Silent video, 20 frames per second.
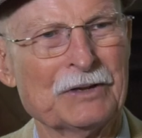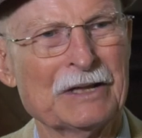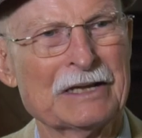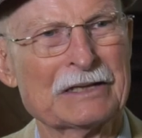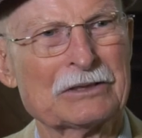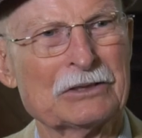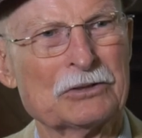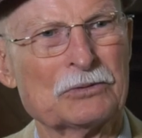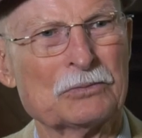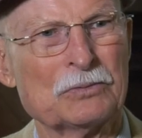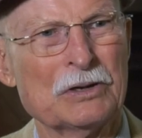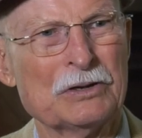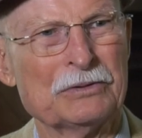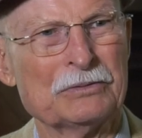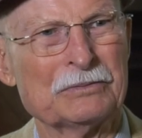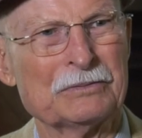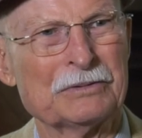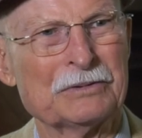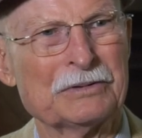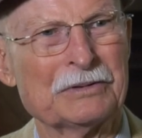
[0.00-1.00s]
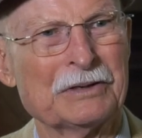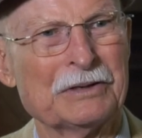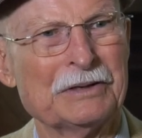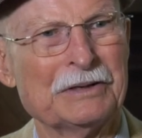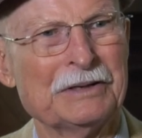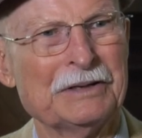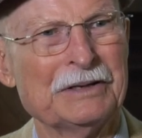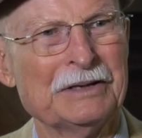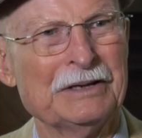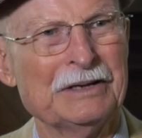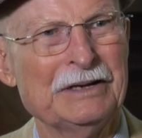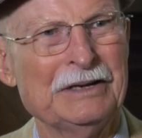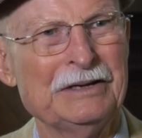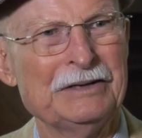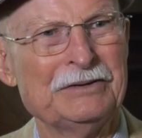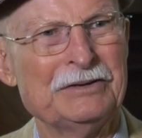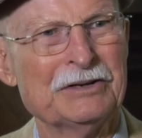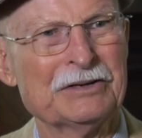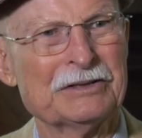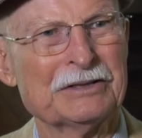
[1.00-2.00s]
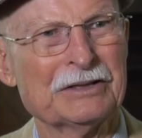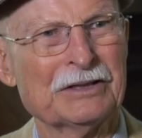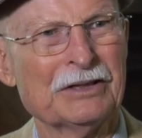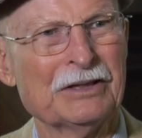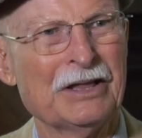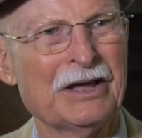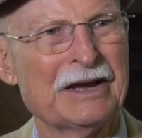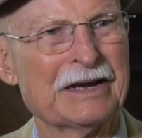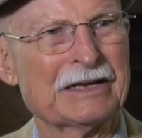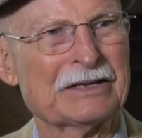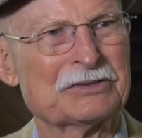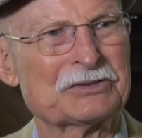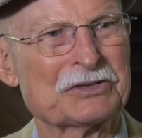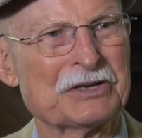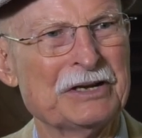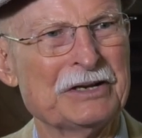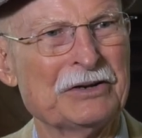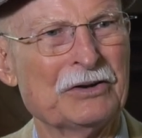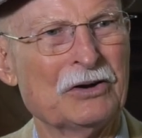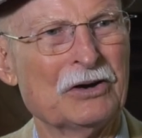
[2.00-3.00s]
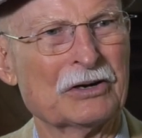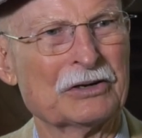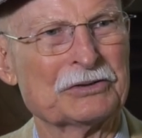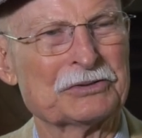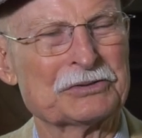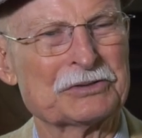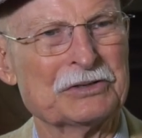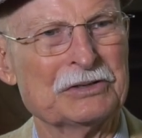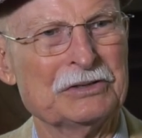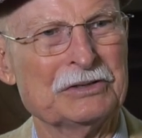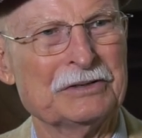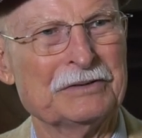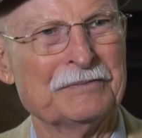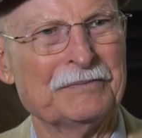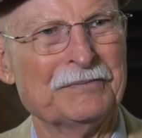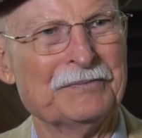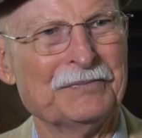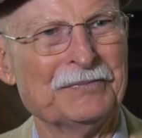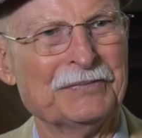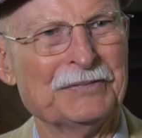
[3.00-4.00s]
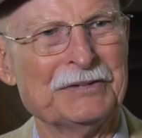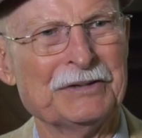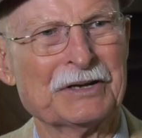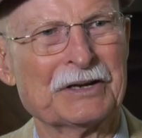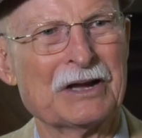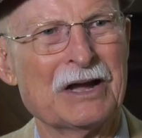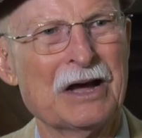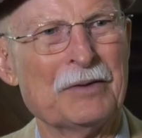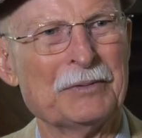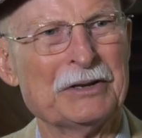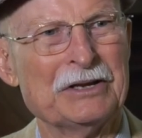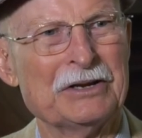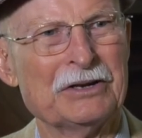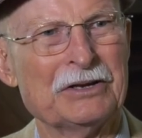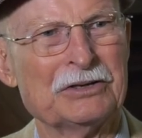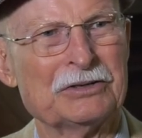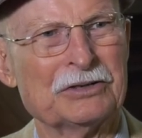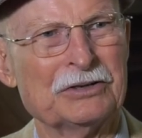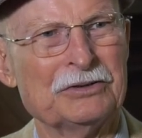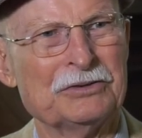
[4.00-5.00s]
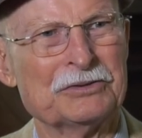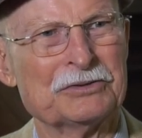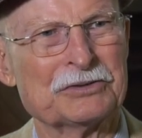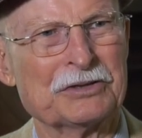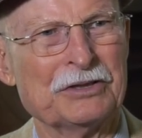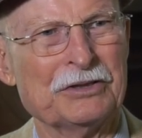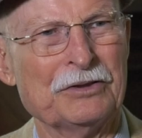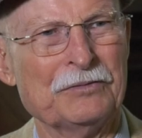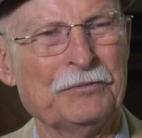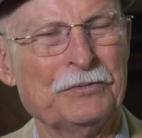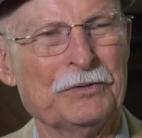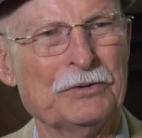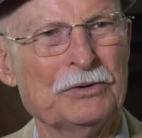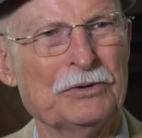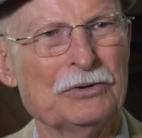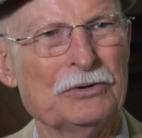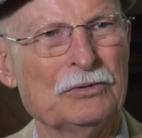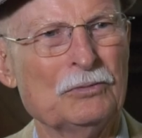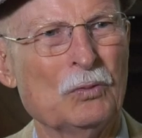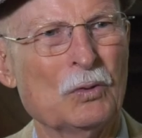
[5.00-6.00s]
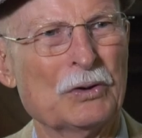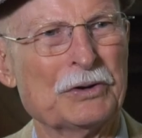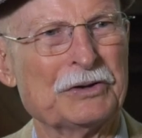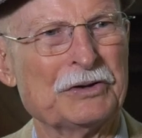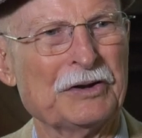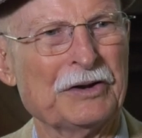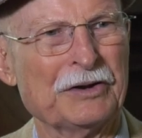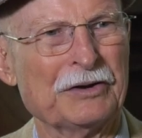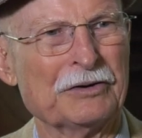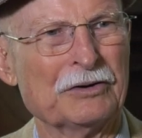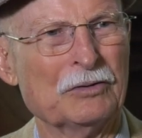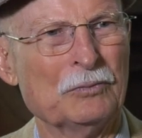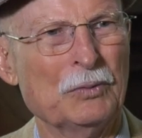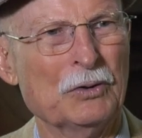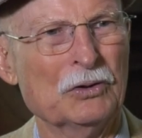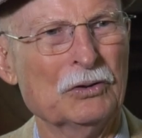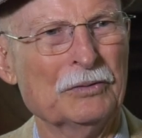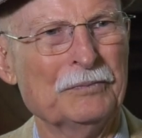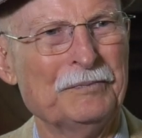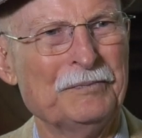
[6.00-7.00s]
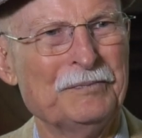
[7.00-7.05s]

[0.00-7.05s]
Flagler wrote he didn't like St. Augustine. The accommodations and the food were terrible.